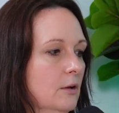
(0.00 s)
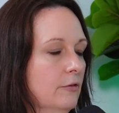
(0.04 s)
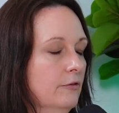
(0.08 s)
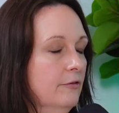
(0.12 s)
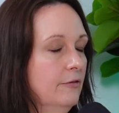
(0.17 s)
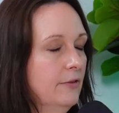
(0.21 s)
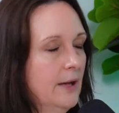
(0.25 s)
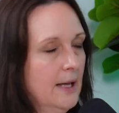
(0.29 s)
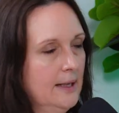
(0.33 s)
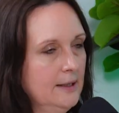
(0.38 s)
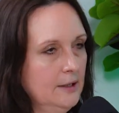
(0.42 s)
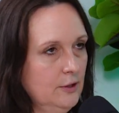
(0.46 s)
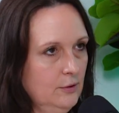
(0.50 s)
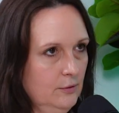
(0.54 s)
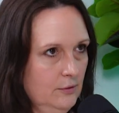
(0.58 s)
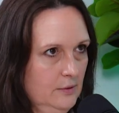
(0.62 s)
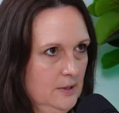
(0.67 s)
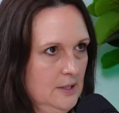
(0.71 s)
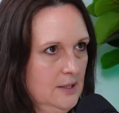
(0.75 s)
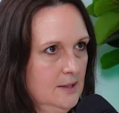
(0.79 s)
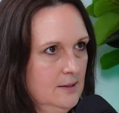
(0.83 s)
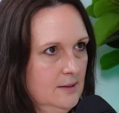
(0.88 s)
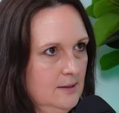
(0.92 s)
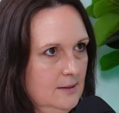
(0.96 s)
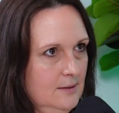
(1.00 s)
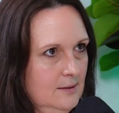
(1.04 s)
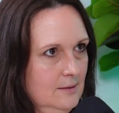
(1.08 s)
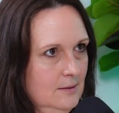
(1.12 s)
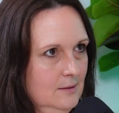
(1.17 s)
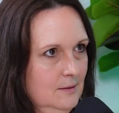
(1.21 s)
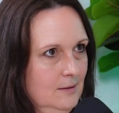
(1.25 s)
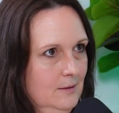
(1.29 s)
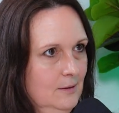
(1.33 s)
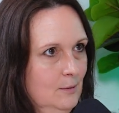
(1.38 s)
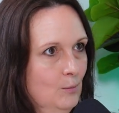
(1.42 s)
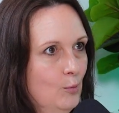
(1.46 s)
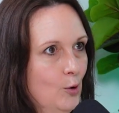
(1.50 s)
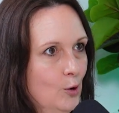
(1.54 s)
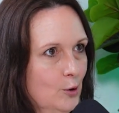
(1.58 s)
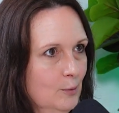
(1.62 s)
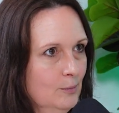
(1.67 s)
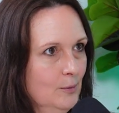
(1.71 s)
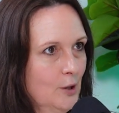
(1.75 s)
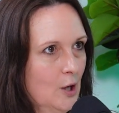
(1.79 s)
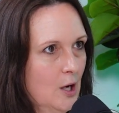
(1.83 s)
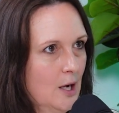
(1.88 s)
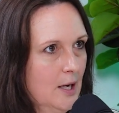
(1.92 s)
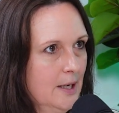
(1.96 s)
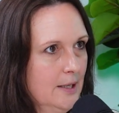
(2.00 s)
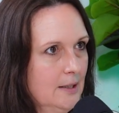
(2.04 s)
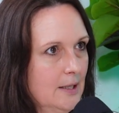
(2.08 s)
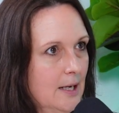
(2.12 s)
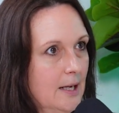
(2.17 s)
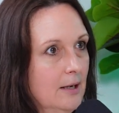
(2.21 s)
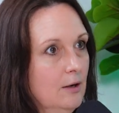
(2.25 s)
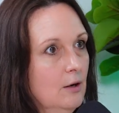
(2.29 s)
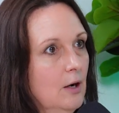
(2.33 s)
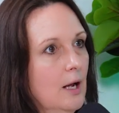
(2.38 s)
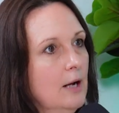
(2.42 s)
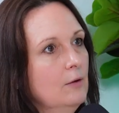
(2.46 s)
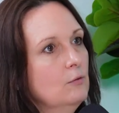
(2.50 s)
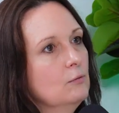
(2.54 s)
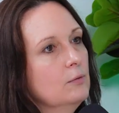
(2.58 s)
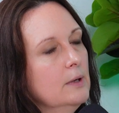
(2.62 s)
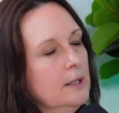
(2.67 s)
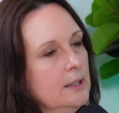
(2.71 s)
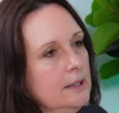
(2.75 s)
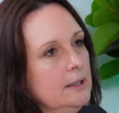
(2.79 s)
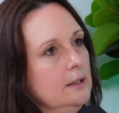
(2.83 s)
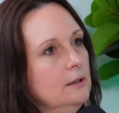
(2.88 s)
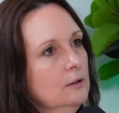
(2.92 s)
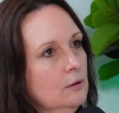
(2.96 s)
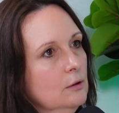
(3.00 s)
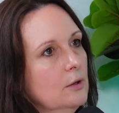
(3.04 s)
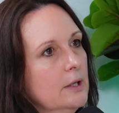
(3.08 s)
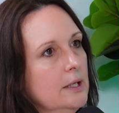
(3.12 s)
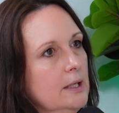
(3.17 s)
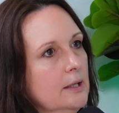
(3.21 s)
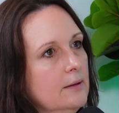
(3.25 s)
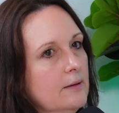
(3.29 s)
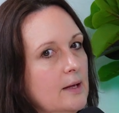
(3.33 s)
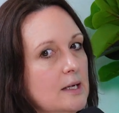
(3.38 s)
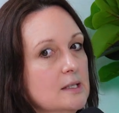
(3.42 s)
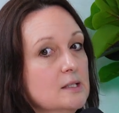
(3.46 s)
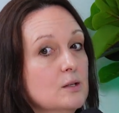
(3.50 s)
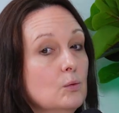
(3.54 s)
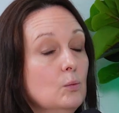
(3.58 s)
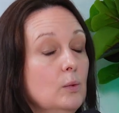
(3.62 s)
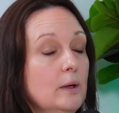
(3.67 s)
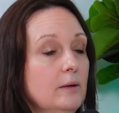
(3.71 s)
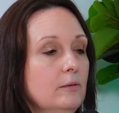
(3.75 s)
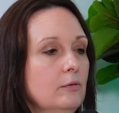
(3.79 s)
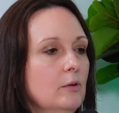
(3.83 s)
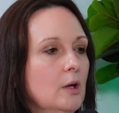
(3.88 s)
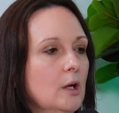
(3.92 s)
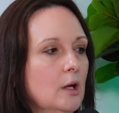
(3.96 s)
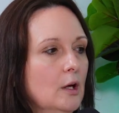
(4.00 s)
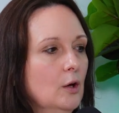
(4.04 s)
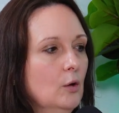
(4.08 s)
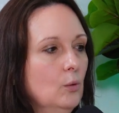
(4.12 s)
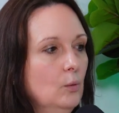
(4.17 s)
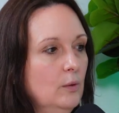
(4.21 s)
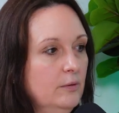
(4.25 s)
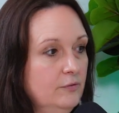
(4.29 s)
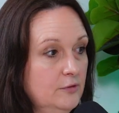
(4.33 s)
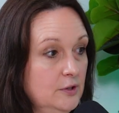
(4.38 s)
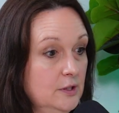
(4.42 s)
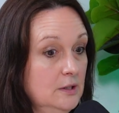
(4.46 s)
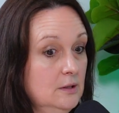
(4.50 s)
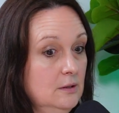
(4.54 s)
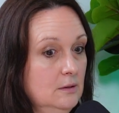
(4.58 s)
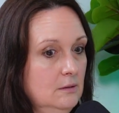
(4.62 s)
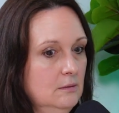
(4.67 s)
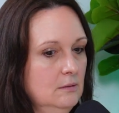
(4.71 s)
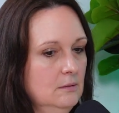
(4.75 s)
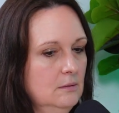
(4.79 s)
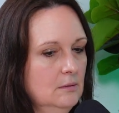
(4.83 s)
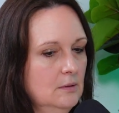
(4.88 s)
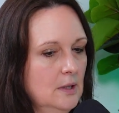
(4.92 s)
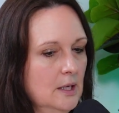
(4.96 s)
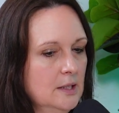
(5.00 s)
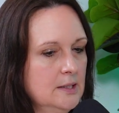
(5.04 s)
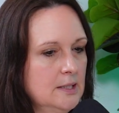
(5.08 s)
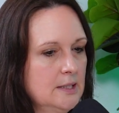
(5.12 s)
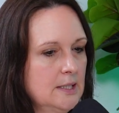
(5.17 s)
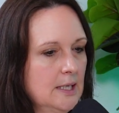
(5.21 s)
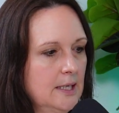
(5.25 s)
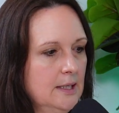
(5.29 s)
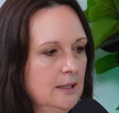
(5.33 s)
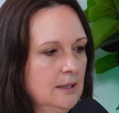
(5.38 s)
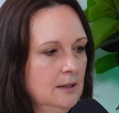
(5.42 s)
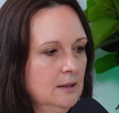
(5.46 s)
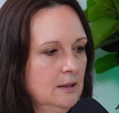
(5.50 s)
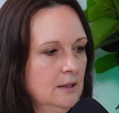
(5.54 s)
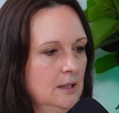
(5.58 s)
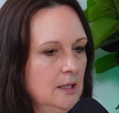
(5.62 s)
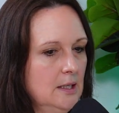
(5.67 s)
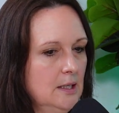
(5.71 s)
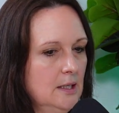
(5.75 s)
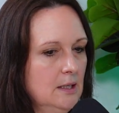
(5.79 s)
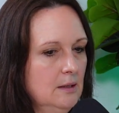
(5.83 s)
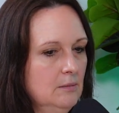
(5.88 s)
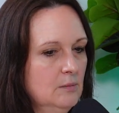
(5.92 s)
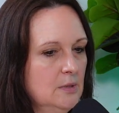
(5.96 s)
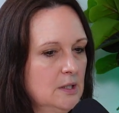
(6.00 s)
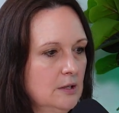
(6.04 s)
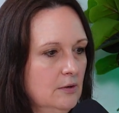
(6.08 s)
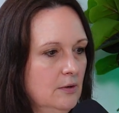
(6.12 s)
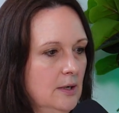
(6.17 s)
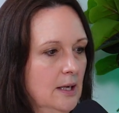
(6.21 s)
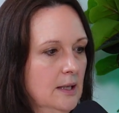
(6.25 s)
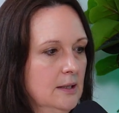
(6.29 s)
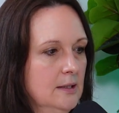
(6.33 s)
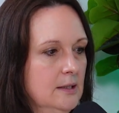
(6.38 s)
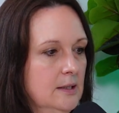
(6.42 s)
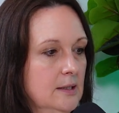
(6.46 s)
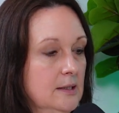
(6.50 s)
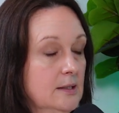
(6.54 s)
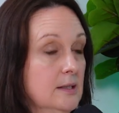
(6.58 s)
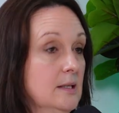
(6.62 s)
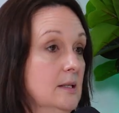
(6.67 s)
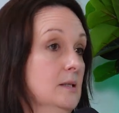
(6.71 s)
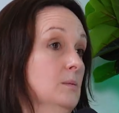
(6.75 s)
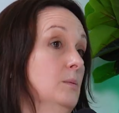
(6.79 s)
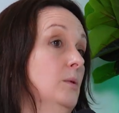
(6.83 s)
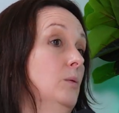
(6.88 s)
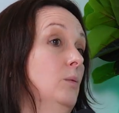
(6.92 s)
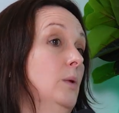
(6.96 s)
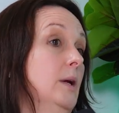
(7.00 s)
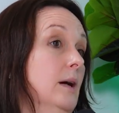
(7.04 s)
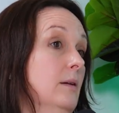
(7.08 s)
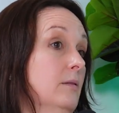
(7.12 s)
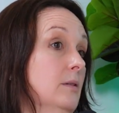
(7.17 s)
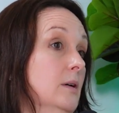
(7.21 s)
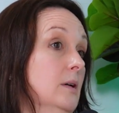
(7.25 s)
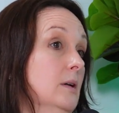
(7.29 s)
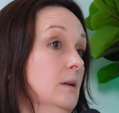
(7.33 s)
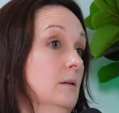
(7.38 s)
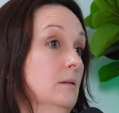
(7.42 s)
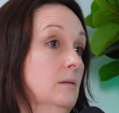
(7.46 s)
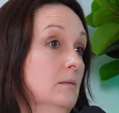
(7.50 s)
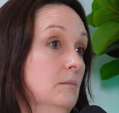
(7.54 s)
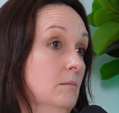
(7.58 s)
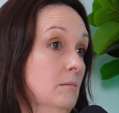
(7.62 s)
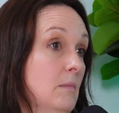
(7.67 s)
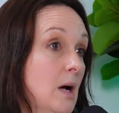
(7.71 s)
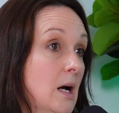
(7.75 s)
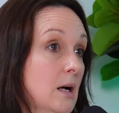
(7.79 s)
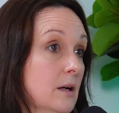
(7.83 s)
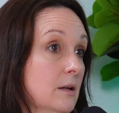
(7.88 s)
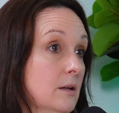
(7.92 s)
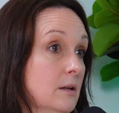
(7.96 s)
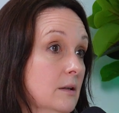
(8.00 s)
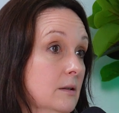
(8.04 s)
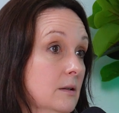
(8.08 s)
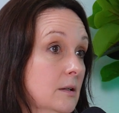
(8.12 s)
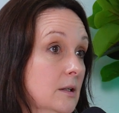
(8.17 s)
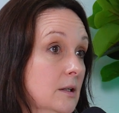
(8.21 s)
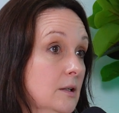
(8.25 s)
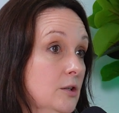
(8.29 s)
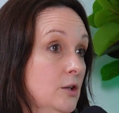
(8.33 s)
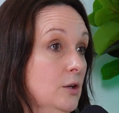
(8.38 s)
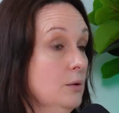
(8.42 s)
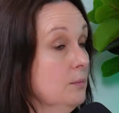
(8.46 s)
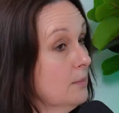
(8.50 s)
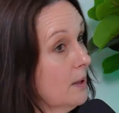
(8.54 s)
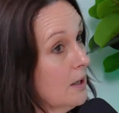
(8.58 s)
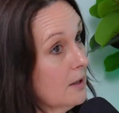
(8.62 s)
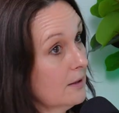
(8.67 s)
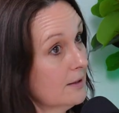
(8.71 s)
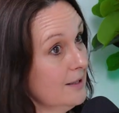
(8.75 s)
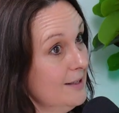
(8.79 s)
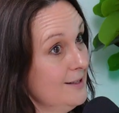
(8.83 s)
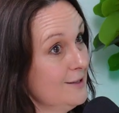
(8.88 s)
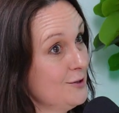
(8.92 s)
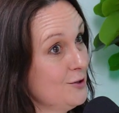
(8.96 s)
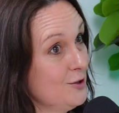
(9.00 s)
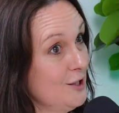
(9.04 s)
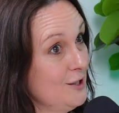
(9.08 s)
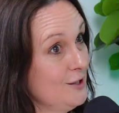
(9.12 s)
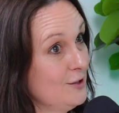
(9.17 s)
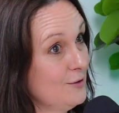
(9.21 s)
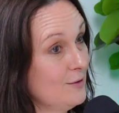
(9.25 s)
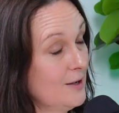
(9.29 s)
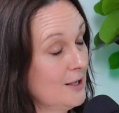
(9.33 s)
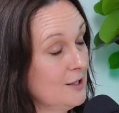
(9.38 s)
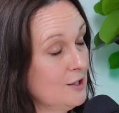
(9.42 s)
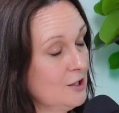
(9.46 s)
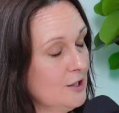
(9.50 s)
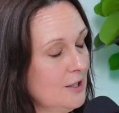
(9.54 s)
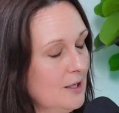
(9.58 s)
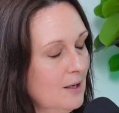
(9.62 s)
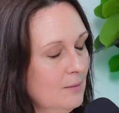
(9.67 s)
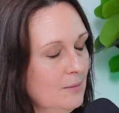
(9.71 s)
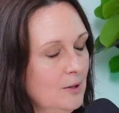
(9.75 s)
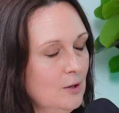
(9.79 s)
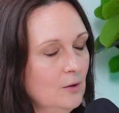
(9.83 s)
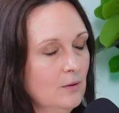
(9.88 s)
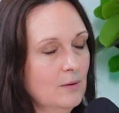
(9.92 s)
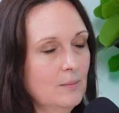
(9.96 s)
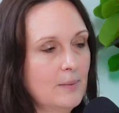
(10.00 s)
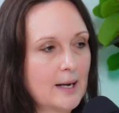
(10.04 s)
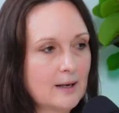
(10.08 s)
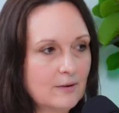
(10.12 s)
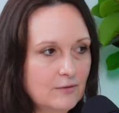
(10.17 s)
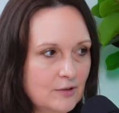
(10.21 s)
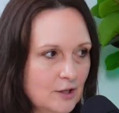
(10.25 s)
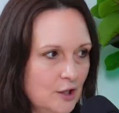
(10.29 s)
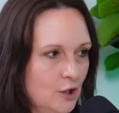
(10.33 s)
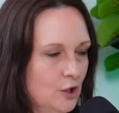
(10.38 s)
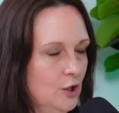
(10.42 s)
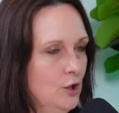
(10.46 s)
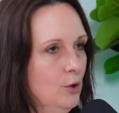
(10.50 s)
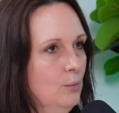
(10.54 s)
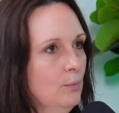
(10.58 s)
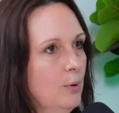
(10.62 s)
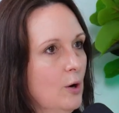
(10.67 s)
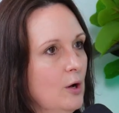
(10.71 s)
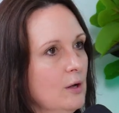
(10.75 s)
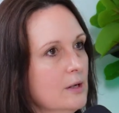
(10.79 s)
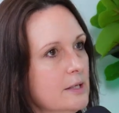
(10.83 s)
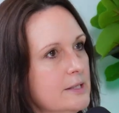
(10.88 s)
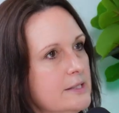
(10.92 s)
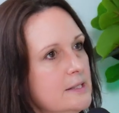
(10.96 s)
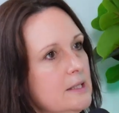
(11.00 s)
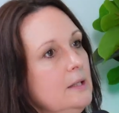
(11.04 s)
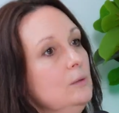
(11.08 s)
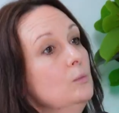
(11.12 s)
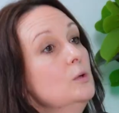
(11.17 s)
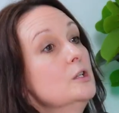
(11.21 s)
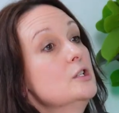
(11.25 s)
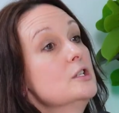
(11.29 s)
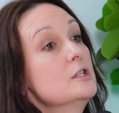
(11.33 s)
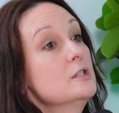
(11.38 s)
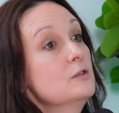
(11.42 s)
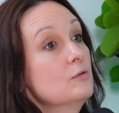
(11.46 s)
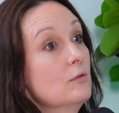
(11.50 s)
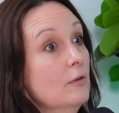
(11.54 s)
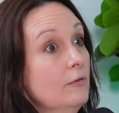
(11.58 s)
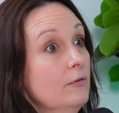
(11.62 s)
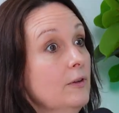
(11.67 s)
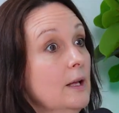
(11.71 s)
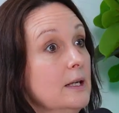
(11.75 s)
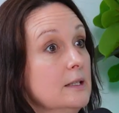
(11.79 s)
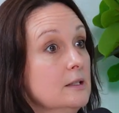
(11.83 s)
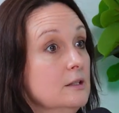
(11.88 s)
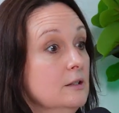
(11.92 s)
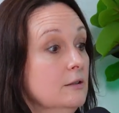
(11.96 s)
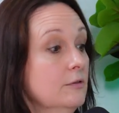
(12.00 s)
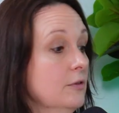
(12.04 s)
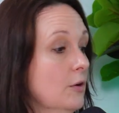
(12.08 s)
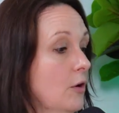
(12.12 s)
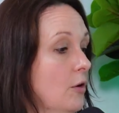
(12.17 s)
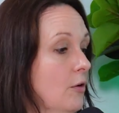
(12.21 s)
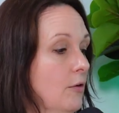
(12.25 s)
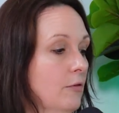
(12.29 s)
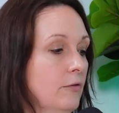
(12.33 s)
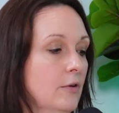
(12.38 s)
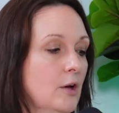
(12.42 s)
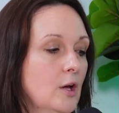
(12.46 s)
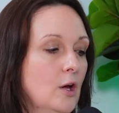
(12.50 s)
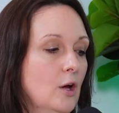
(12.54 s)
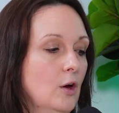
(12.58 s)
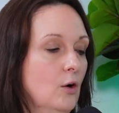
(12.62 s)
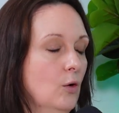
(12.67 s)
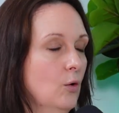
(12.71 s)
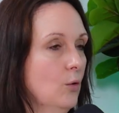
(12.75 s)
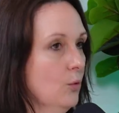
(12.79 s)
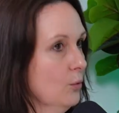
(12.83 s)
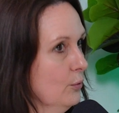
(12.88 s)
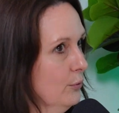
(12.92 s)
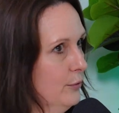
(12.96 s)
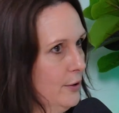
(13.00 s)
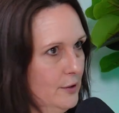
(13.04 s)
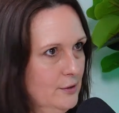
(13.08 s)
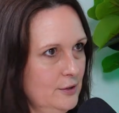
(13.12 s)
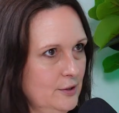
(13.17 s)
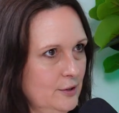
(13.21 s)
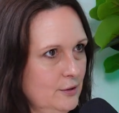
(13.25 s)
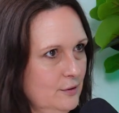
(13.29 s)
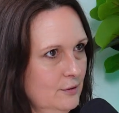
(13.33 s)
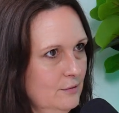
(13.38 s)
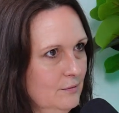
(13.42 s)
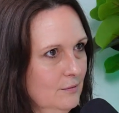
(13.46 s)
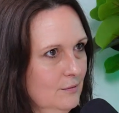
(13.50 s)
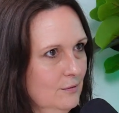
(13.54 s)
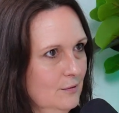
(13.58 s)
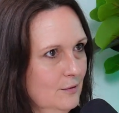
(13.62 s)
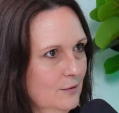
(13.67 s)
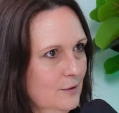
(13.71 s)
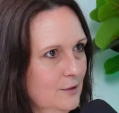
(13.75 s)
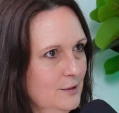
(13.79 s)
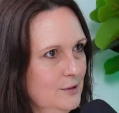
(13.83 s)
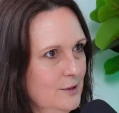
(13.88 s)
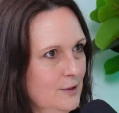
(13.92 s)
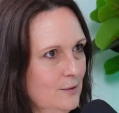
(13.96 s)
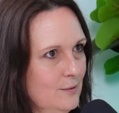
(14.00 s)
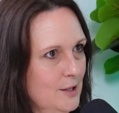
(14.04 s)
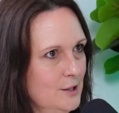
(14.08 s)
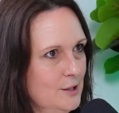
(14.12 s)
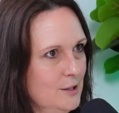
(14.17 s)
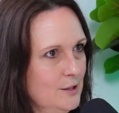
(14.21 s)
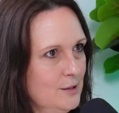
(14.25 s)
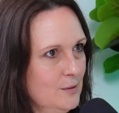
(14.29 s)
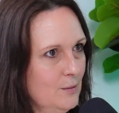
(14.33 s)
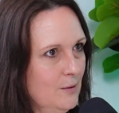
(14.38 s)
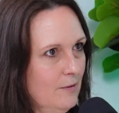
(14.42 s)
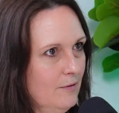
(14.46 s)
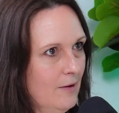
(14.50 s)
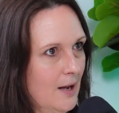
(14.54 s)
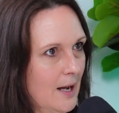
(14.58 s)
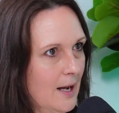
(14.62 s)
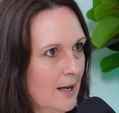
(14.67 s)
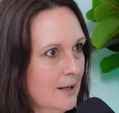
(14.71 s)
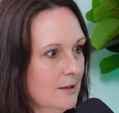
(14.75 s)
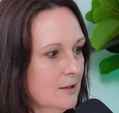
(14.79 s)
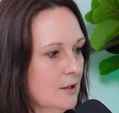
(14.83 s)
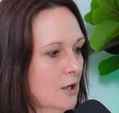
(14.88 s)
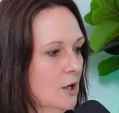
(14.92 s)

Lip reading: value this on the bottom line? And really looking at that. So we've undertaken the materiality assessment. We have a new Mark ESG strategy coming on the back of it, a new policy, which is reflective of all those considerations we've had,